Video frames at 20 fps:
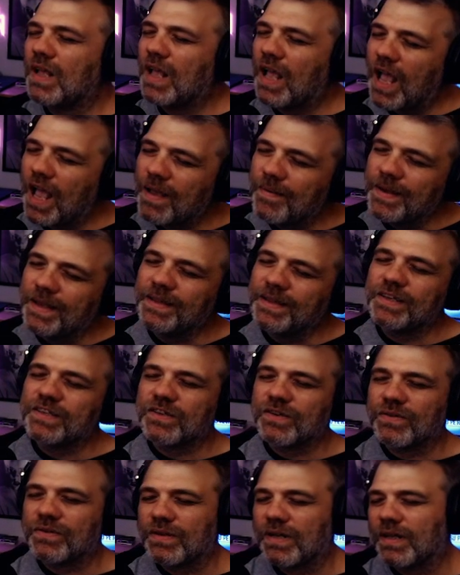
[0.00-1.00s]
I
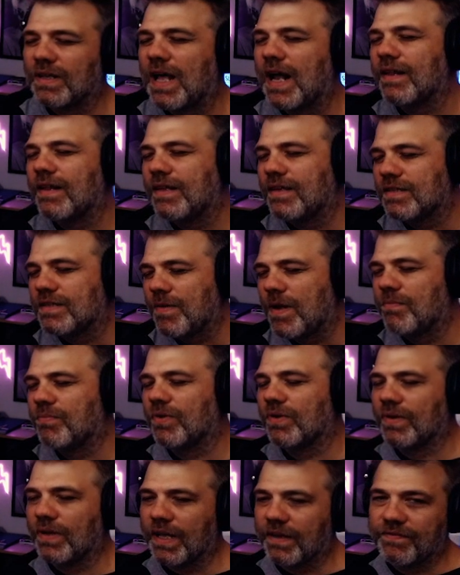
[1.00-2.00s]
mean, a lot of these people
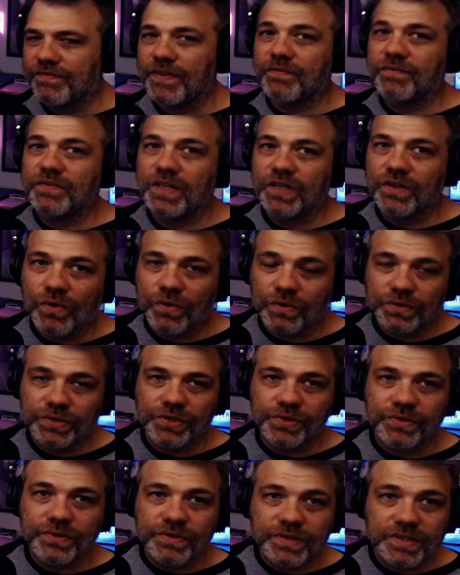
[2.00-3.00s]
are like 50-year-old
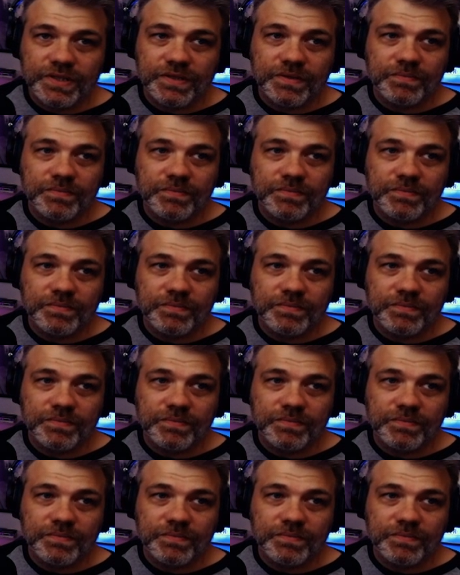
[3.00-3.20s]
dudes,